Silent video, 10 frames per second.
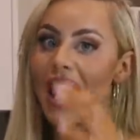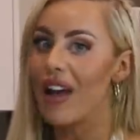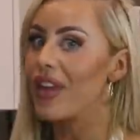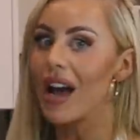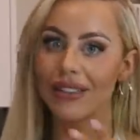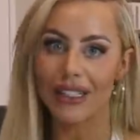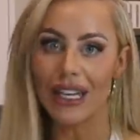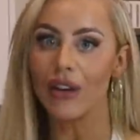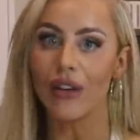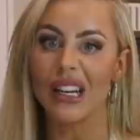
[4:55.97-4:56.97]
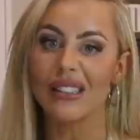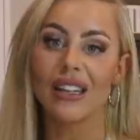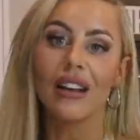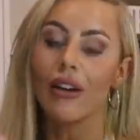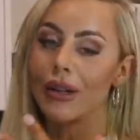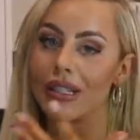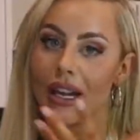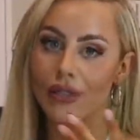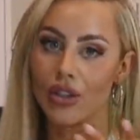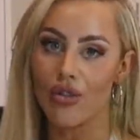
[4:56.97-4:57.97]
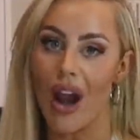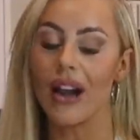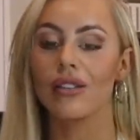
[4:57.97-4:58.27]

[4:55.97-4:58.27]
1,000 ingredients that you're going to have to track.